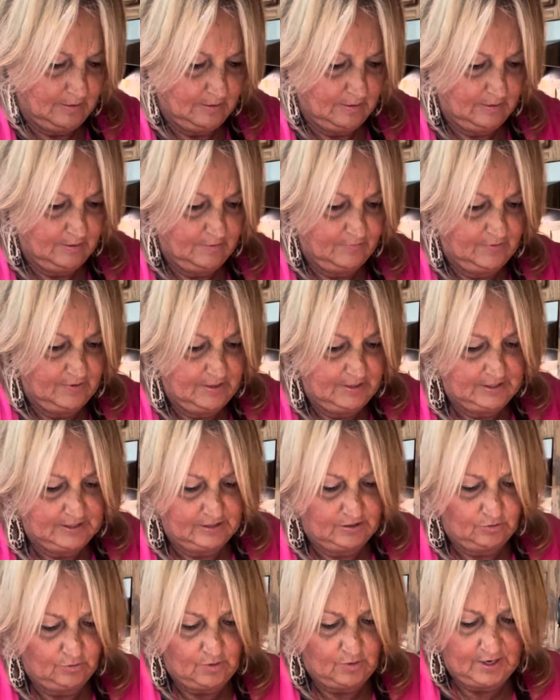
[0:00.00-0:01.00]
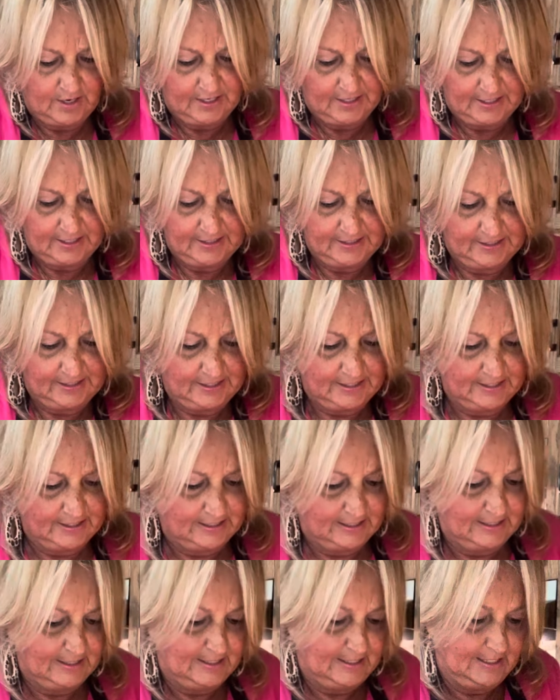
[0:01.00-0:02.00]
if it's the right
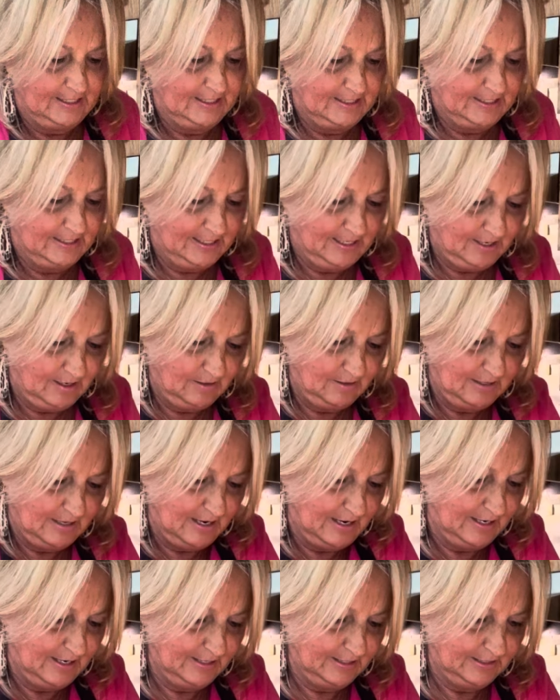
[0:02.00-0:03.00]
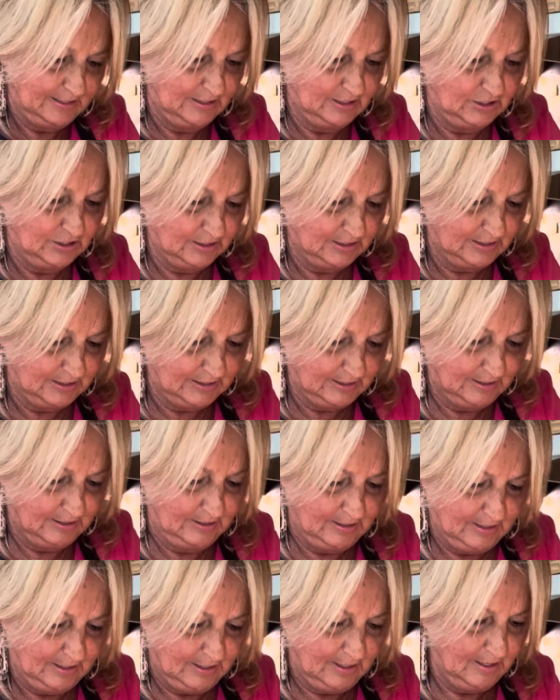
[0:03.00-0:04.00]
consistency. See how nice? It just
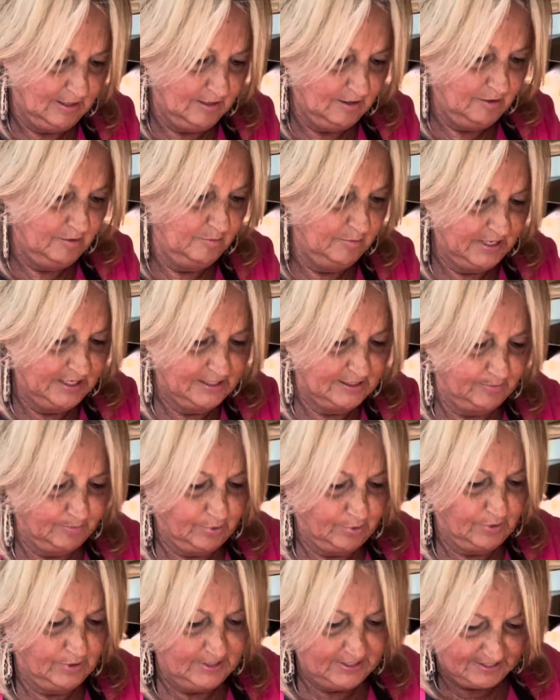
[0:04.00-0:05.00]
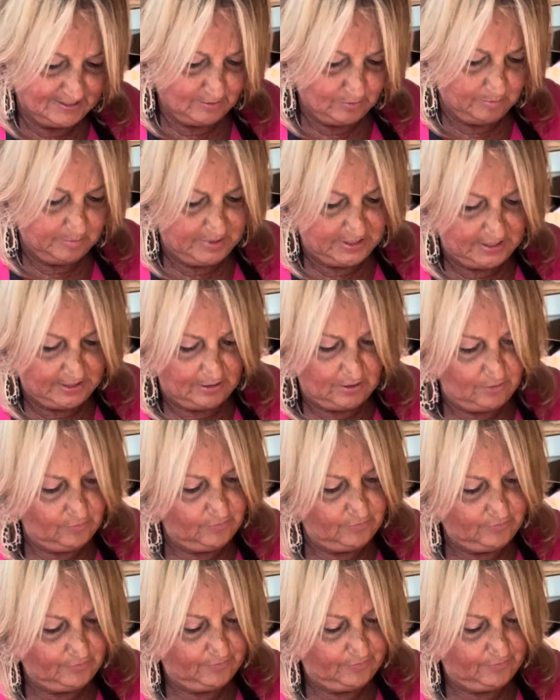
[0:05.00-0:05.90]
makes the prettiest little meatloaf.